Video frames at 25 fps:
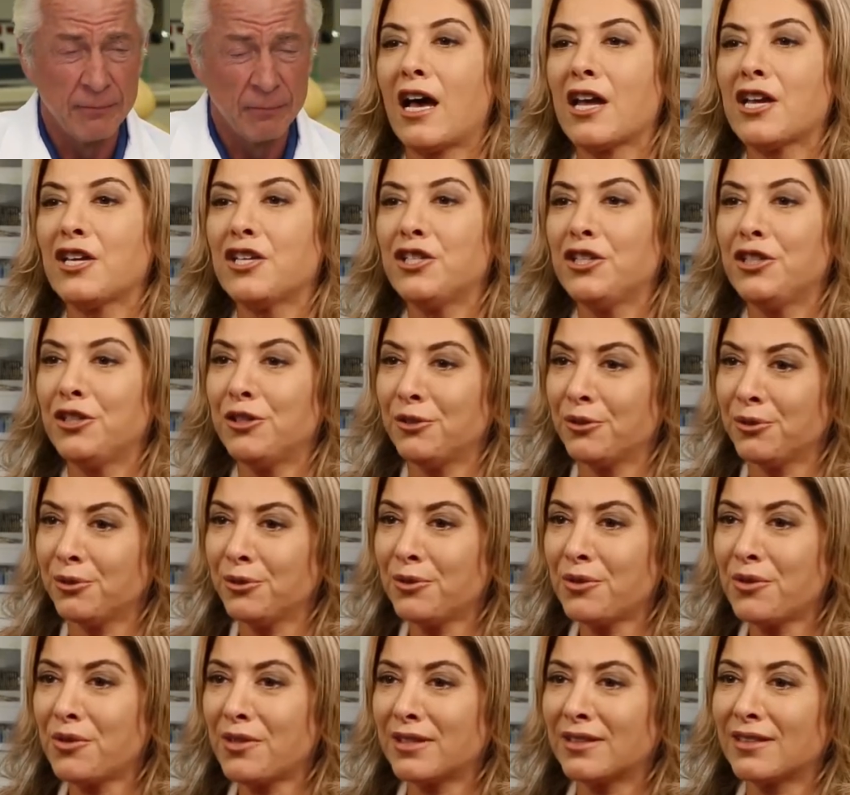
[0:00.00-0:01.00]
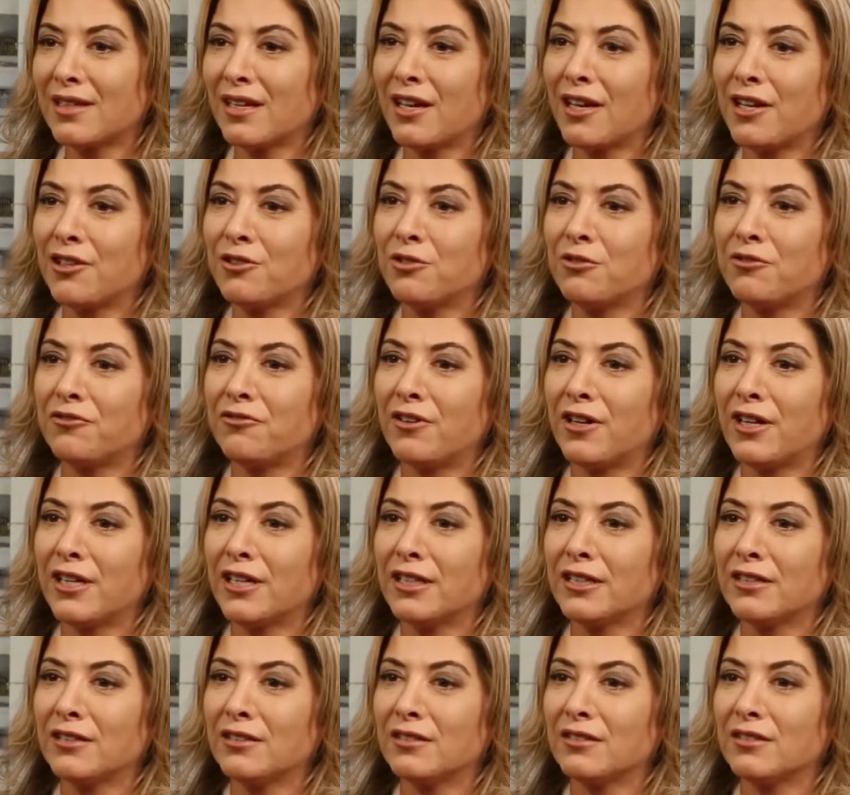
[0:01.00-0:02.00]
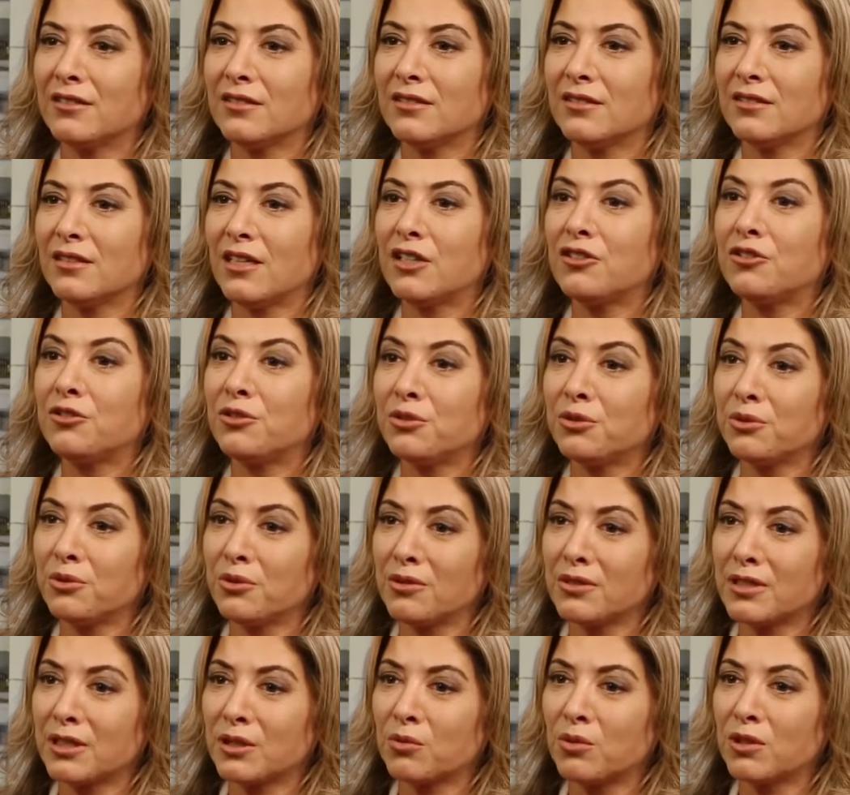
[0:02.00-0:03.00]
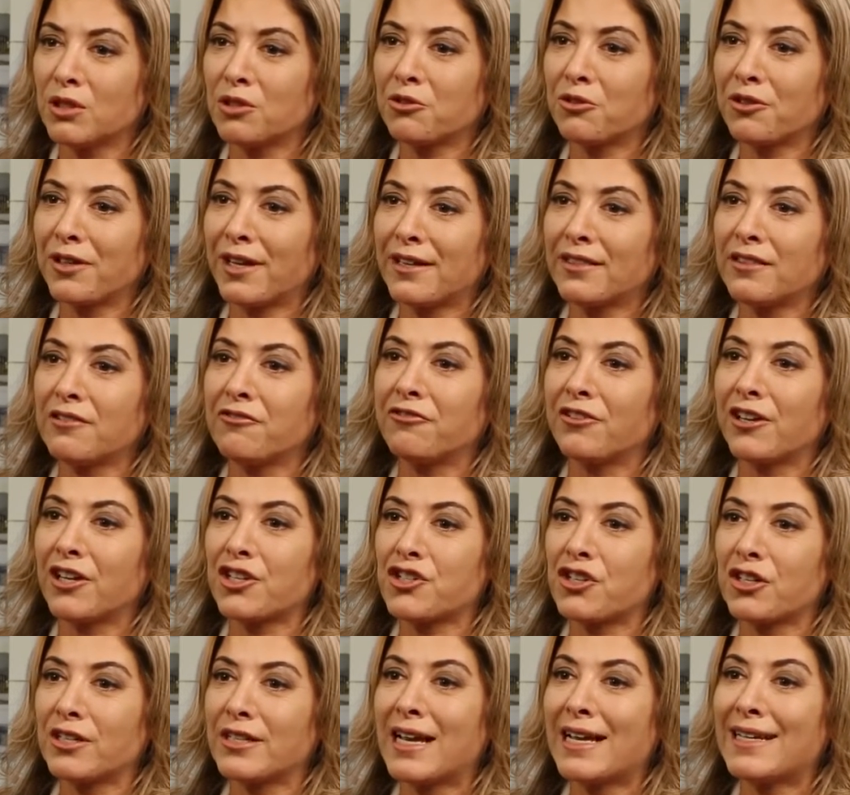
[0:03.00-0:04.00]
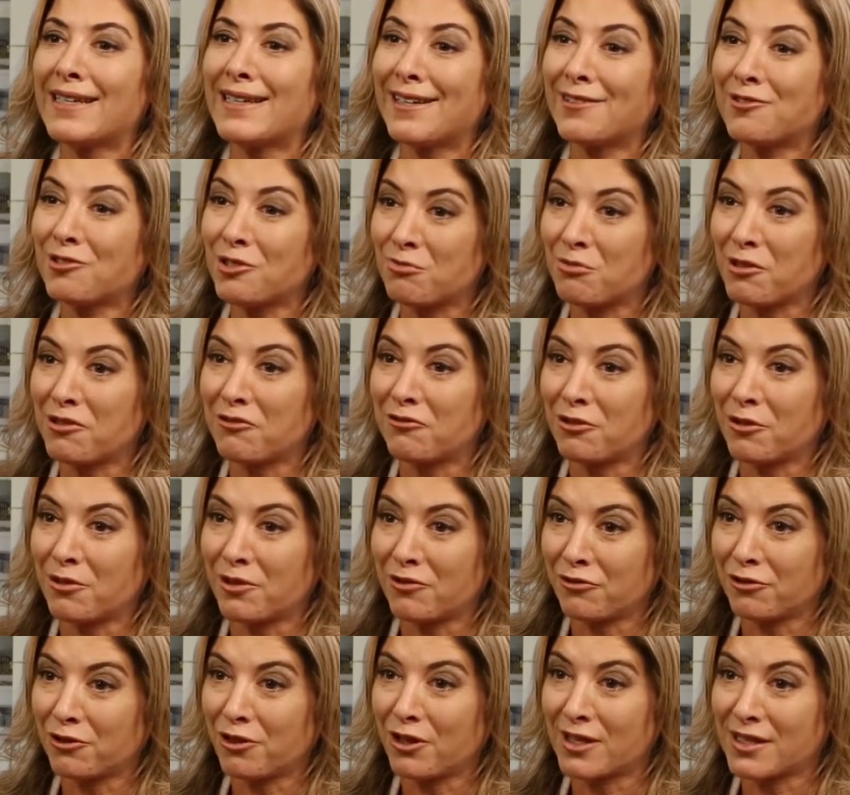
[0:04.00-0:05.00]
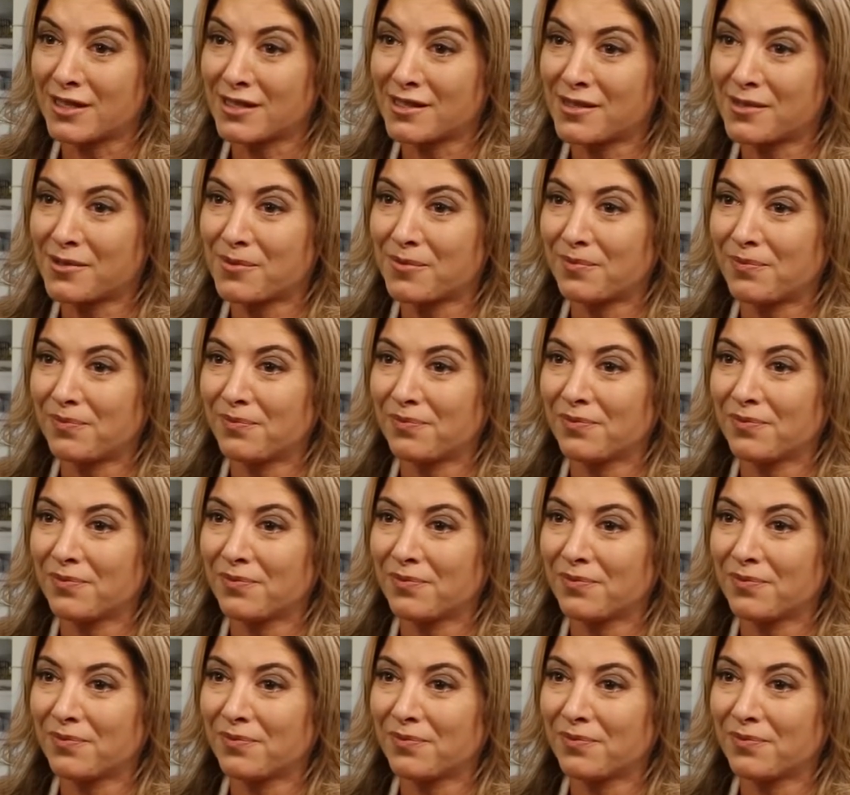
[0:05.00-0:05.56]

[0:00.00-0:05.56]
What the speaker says: I knew that I had to find a tool that will create the facial anatomy for us.